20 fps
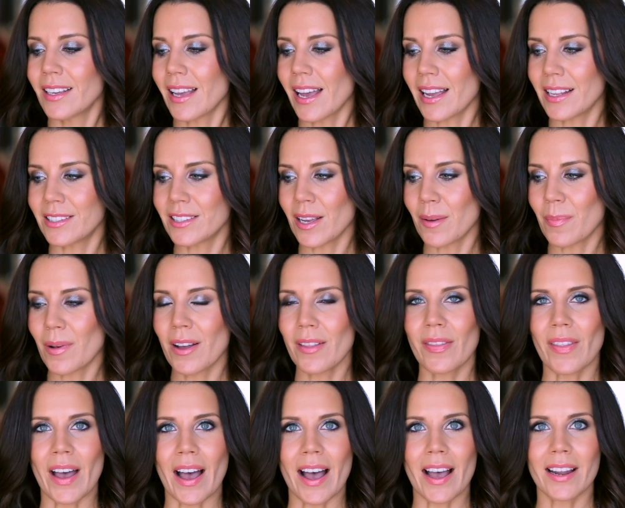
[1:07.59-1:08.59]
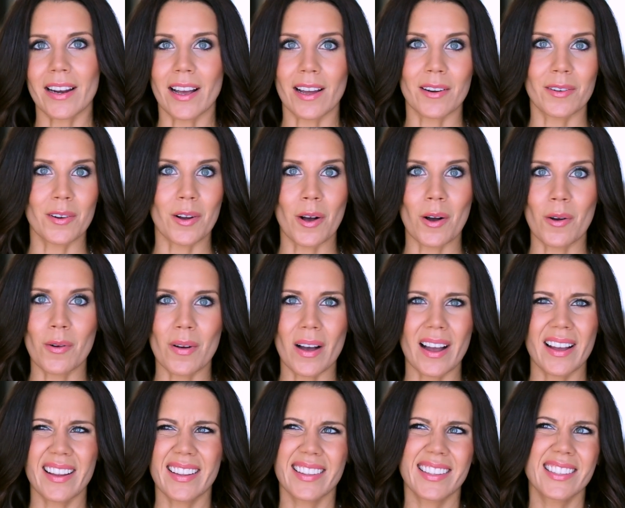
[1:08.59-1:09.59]
Heads up on that. I don't know.
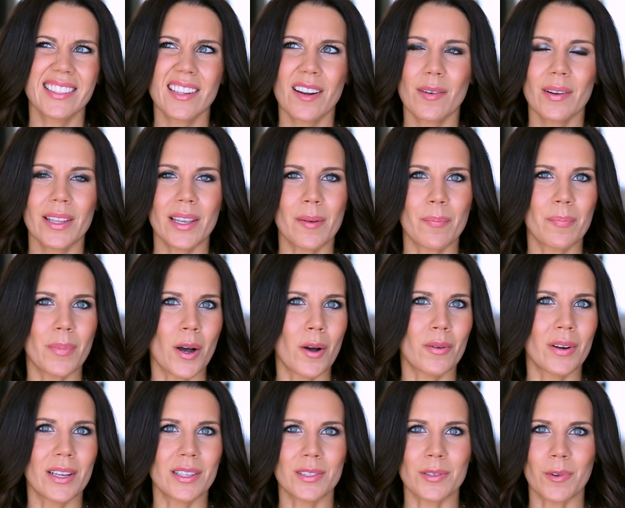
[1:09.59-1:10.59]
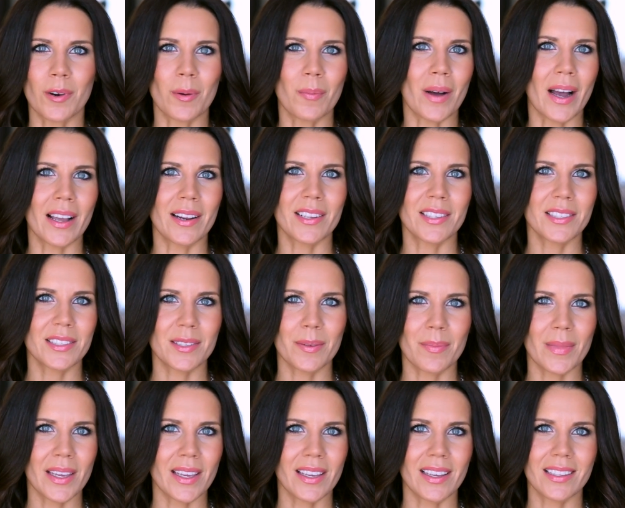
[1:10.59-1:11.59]
I, it's not really a bonus or a minus
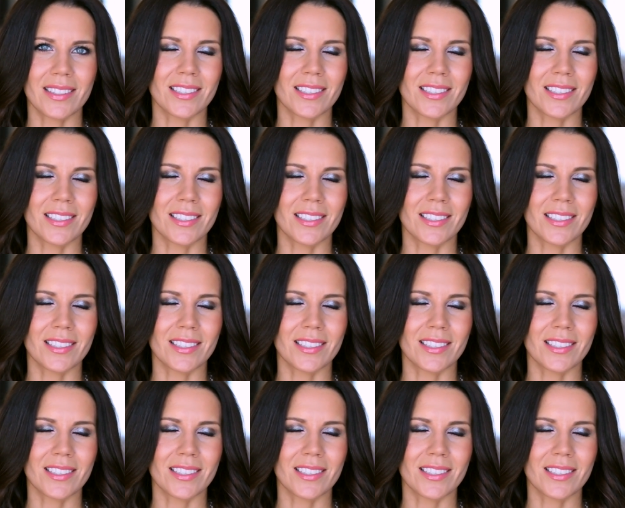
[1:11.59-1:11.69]
to me.